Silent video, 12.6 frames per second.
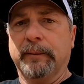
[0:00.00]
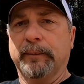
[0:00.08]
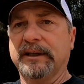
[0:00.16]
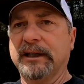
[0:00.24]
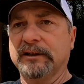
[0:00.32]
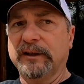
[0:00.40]

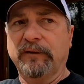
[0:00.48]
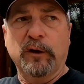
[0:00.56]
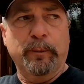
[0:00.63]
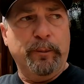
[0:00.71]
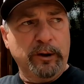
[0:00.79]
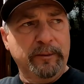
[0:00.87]
because if
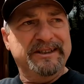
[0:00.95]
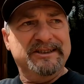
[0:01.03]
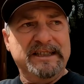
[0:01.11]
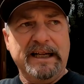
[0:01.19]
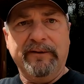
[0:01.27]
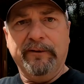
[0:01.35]
you put them
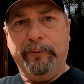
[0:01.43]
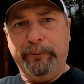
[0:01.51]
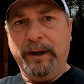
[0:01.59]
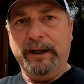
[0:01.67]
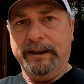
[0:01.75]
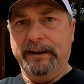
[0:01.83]
inside of a
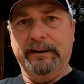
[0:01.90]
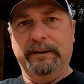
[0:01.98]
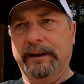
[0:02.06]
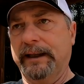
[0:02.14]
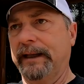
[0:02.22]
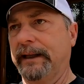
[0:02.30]
bucket
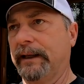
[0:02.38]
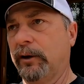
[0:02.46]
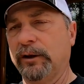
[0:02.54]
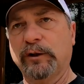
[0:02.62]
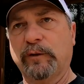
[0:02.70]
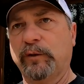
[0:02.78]
and
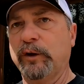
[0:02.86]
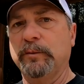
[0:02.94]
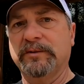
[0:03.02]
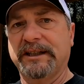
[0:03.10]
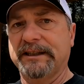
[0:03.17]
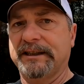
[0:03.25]
all those
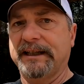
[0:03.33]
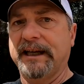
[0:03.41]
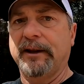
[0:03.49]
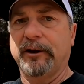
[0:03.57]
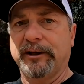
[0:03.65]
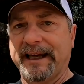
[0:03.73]
fumes get
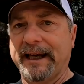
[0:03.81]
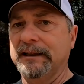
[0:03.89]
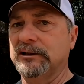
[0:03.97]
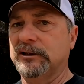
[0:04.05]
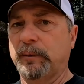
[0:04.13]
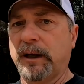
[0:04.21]
together, it
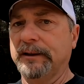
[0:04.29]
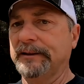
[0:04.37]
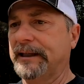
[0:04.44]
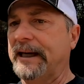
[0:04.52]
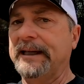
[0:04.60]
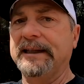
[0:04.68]
can
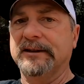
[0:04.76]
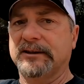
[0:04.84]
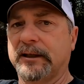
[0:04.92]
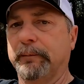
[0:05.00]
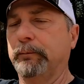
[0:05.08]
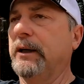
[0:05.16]
spontaneous
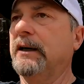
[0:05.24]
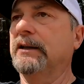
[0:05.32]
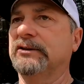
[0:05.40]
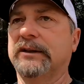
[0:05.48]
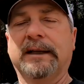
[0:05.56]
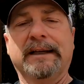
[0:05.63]

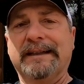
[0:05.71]
combust.